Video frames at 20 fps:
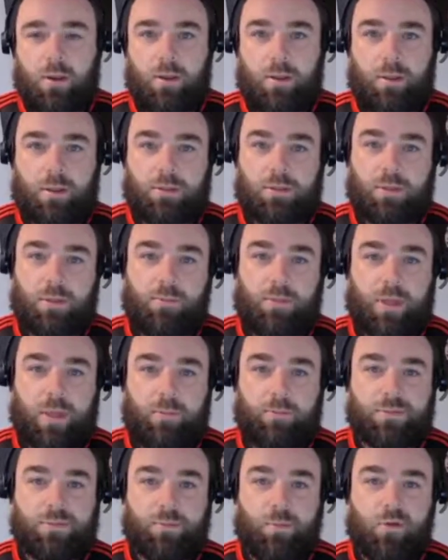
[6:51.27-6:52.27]
then
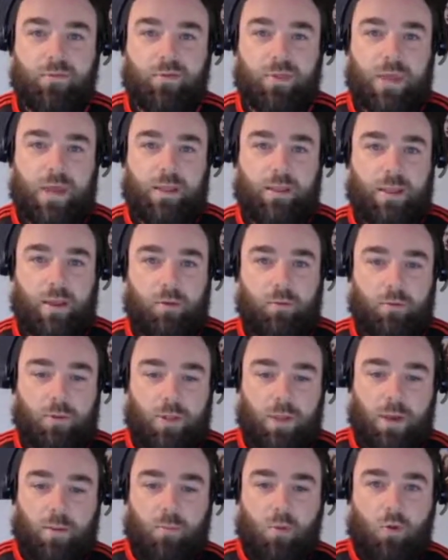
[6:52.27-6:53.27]
sometimes moving that down
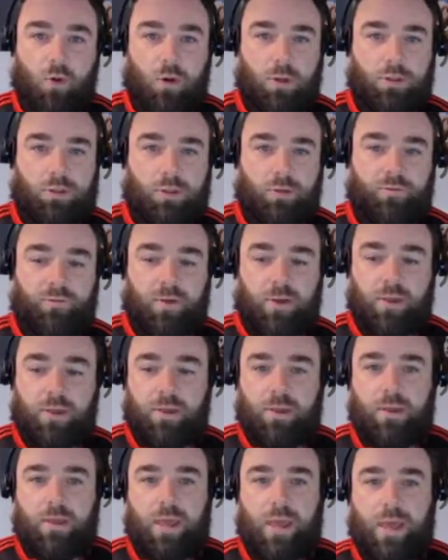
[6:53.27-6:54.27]
to a more sort
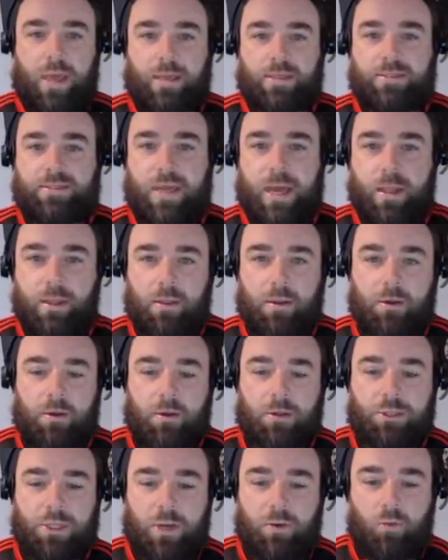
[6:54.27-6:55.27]
of standard
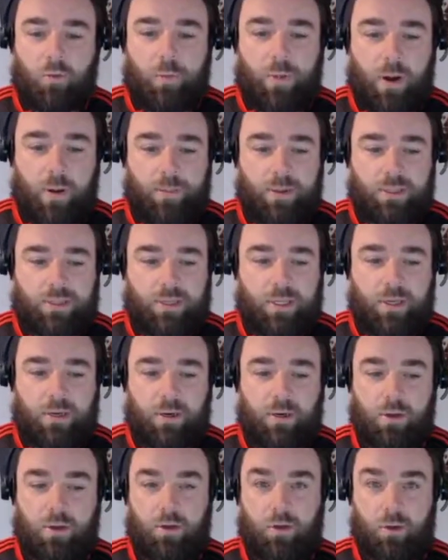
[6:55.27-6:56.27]
or general purpose
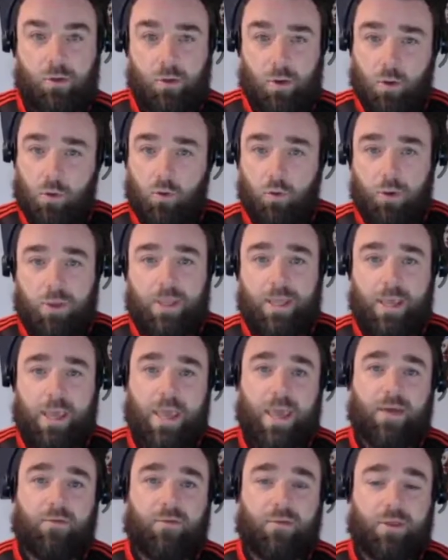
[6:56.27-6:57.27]
tier, you're not going to
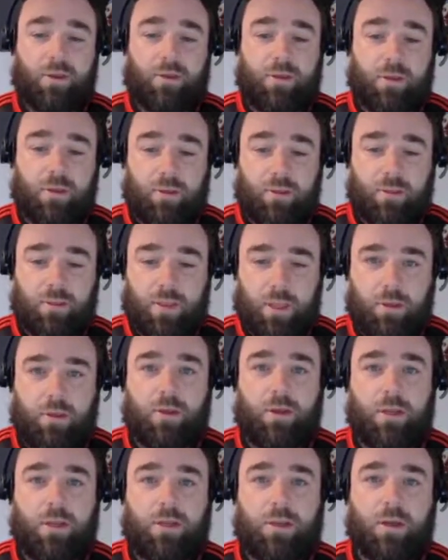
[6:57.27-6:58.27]
get everything that you
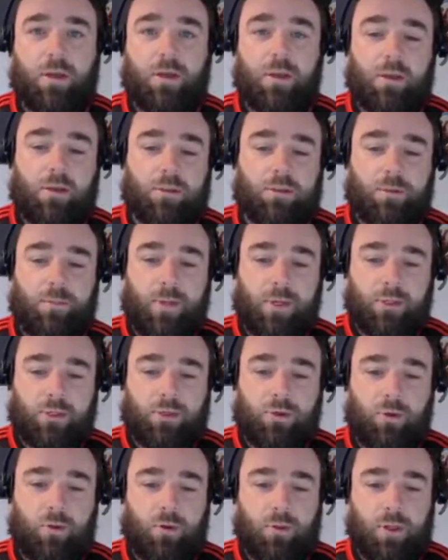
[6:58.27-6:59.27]
need. So make
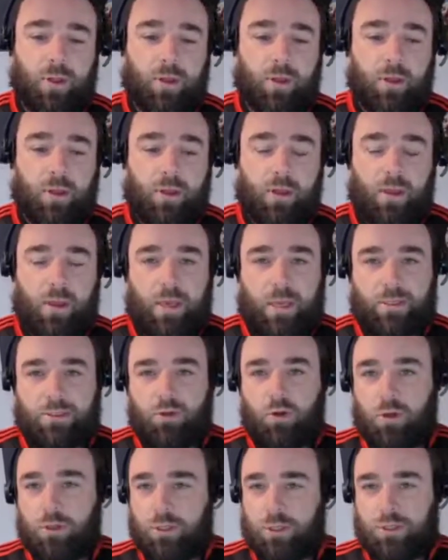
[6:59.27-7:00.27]
sure that it's
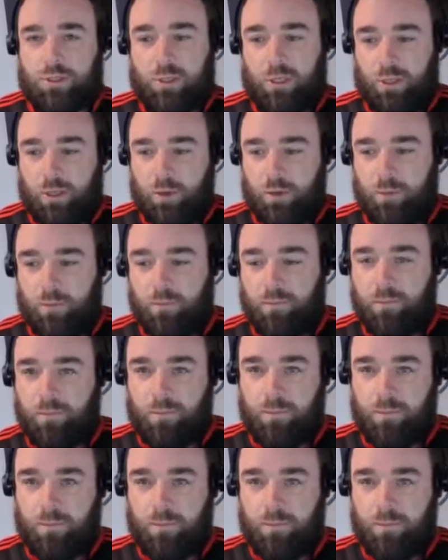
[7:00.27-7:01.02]
not just that you've